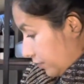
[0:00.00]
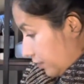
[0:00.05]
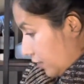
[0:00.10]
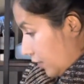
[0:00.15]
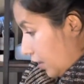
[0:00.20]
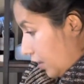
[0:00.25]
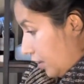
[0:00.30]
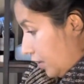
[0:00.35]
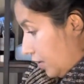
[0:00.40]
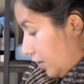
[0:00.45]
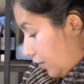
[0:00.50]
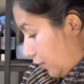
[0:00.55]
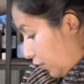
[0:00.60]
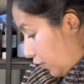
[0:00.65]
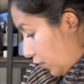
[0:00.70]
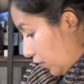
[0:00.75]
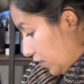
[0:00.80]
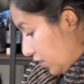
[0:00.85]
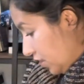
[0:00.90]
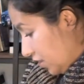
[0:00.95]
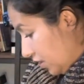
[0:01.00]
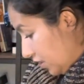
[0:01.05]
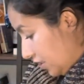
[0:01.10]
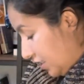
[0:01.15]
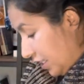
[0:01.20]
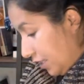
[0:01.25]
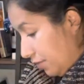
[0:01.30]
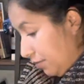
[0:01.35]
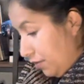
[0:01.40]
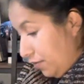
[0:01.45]
Uh, of course, it's going to
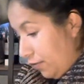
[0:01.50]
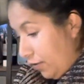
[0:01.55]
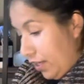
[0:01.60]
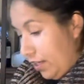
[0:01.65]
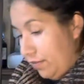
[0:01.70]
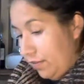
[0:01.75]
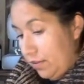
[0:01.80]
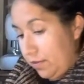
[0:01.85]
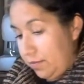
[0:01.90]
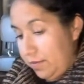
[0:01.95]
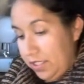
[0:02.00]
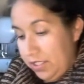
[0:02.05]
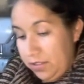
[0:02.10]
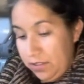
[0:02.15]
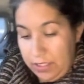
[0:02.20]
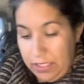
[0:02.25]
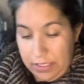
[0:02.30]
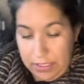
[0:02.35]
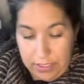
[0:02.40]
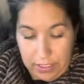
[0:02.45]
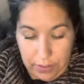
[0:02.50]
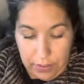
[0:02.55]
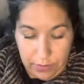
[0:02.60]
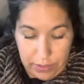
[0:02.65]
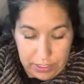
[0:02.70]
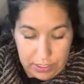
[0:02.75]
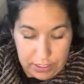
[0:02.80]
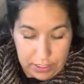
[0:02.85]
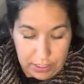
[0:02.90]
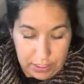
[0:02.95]
take me forever because that's how I
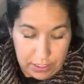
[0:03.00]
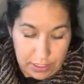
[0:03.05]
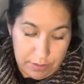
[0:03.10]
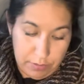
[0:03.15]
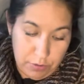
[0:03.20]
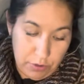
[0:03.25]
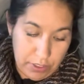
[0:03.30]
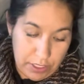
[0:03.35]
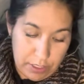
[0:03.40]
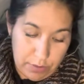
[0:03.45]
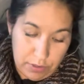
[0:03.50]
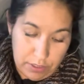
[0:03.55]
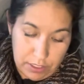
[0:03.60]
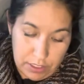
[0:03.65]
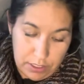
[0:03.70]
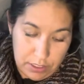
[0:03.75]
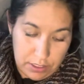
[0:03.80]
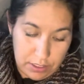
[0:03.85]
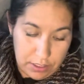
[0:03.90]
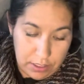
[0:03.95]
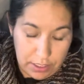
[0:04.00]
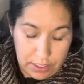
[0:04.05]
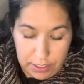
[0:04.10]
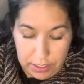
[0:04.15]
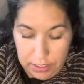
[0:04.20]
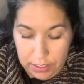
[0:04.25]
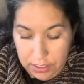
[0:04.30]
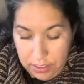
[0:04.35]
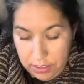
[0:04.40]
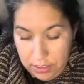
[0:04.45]
knit and I'm okay with it. And
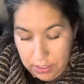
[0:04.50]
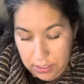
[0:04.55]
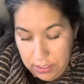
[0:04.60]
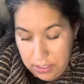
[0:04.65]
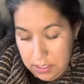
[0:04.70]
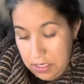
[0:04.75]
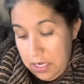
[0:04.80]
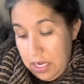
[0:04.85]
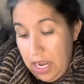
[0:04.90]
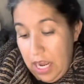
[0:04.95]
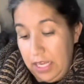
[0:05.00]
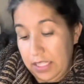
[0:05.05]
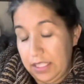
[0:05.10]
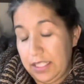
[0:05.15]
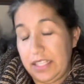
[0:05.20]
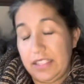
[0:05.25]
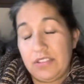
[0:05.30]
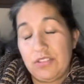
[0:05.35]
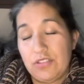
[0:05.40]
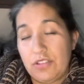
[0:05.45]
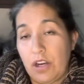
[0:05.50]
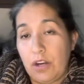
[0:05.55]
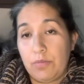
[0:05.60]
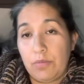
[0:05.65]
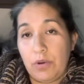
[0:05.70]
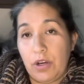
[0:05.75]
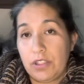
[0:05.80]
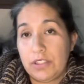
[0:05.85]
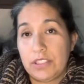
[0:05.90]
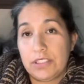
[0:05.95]
I, I like to start
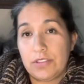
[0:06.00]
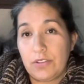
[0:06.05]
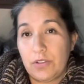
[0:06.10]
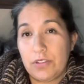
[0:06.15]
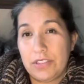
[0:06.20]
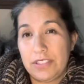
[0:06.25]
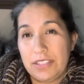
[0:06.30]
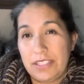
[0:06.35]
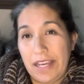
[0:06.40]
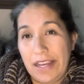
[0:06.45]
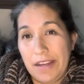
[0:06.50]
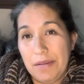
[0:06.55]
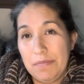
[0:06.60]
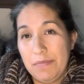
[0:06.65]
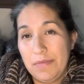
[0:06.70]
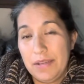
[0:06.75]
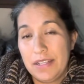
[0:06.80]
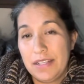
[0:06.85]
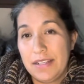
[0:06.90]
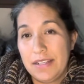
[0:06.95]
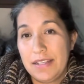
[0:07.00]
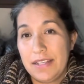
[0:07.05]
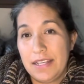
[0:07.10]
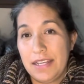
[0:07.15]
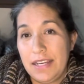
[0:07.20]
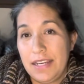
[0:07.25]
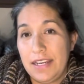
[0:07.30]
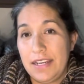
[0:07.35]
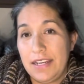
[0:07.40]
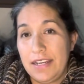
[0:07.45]
projects all the time
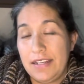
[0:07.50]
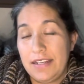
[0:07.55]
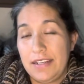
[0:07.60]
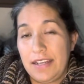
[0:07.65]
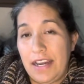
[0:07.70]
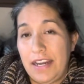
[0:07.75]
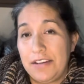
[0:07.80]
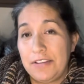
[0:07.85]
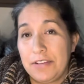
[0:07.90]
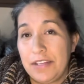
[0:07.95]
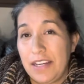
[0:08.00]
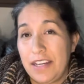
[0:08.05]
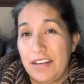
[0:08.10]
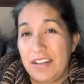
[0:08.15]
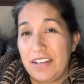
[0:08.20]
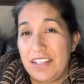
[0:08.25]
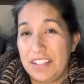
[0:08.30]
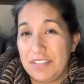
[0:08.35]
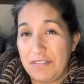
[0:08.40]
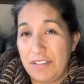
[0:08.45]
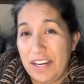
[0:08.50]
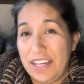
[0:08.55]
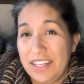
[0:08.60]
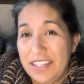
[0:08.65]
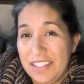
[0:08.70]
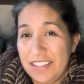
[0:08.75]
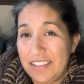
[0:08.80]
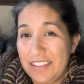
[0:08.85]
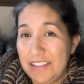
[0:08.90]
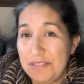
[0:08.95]
and I don't care if I
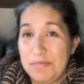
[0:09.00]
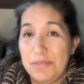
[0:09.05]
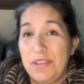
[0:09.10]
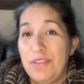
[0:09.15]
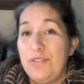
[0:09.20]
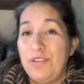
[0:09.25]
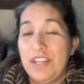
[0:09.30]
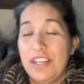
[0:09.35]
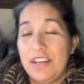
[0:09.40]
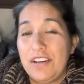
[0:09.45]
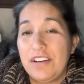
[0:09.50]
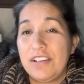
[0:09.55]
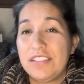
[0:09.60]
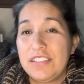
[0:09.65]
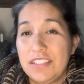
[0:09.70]
knit them in three years.